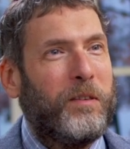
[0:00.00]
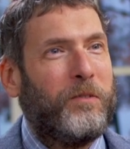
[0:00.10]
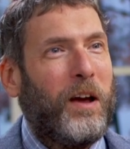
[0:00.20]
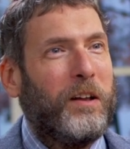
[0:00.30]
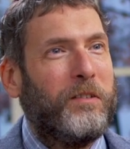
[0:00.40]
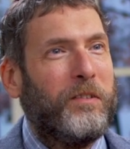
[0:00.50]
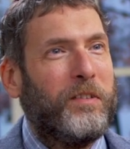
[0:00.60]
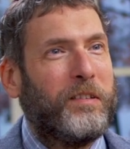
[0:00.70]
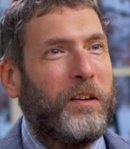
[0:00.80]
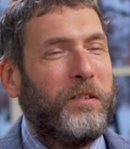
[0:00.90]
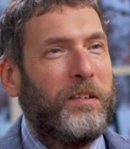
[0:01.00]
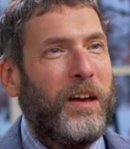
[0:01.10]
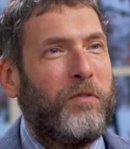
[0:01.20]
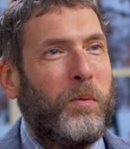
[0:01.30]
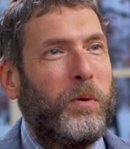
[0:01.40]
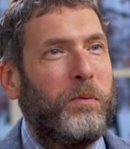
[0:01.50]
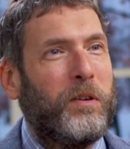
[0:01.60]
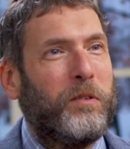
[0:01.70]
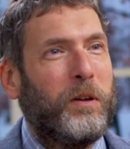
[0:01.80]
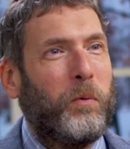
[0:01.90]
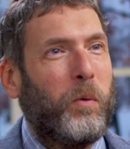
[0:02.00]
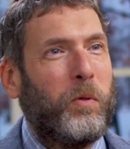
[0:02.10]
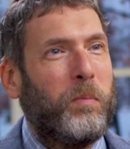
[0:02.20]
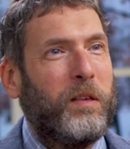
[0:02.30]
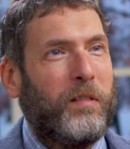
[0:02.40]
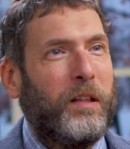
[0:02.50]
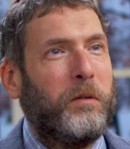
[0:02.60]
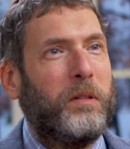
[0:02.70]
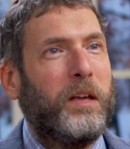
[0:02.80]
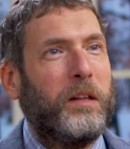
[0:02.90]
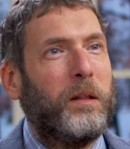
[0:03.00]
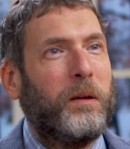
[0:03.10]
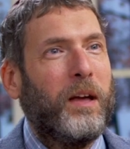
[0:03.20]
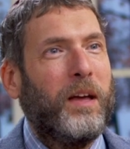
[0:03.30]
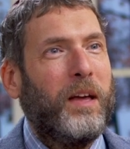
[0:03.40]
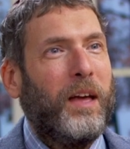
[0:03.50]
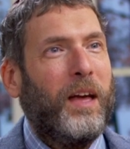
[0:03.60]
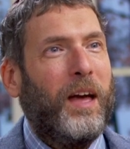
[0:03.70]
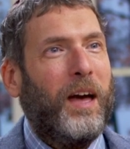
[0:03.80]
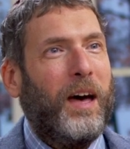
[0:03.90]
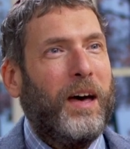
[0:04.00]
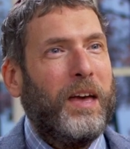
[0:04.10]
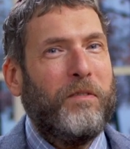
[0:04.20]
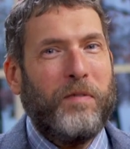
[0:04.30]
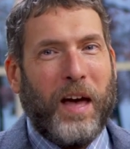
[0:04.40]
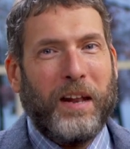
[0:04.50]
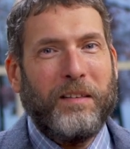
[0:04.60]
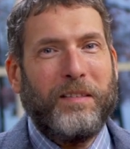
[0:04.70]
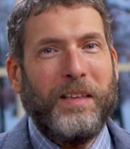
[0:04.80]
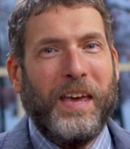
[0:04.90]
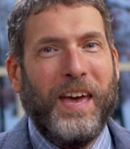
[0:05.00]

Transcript: strategy of discussion. Everyone who doesn't agree with me is literally Hitler. Uh, if that is the,